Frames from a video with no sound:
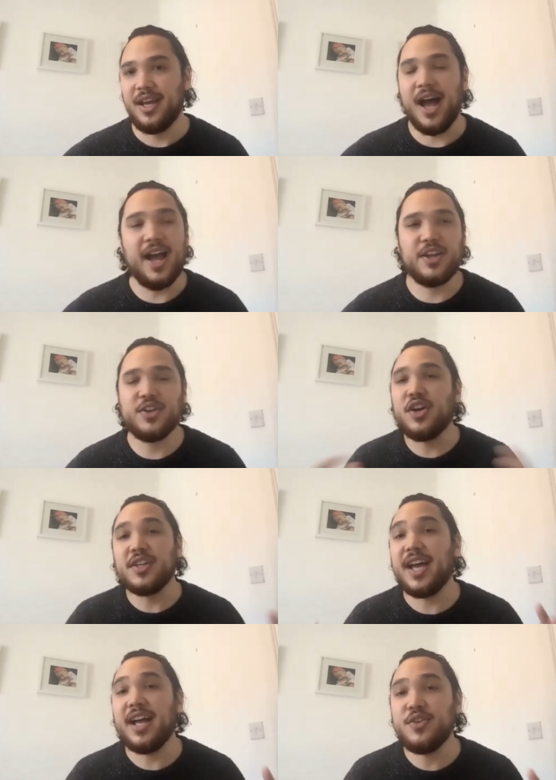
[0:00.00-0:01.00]
I could not
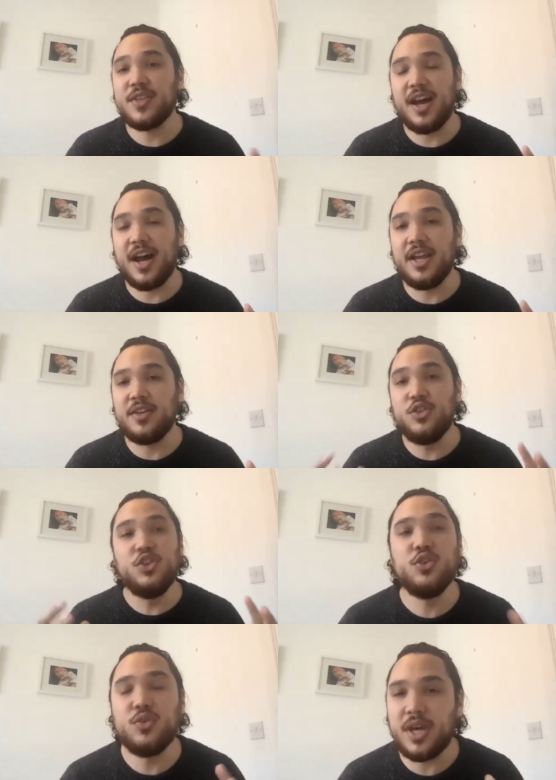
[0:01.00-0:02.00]
tell you that I
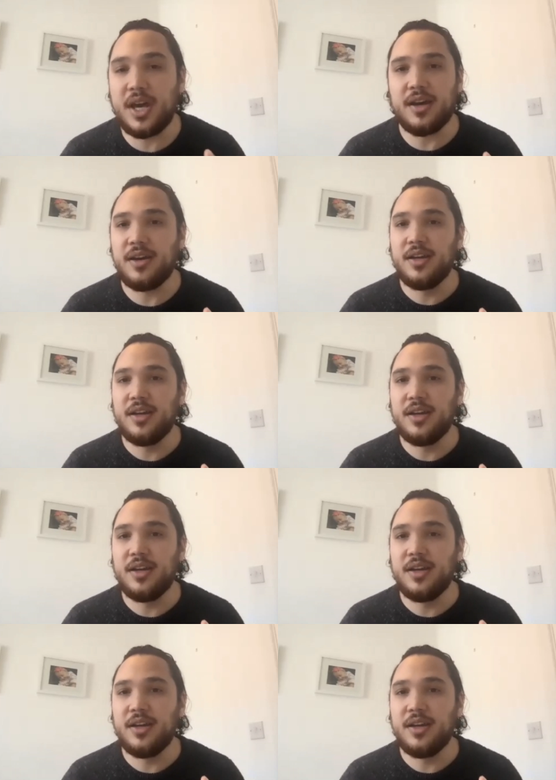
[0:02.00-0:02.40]
knew that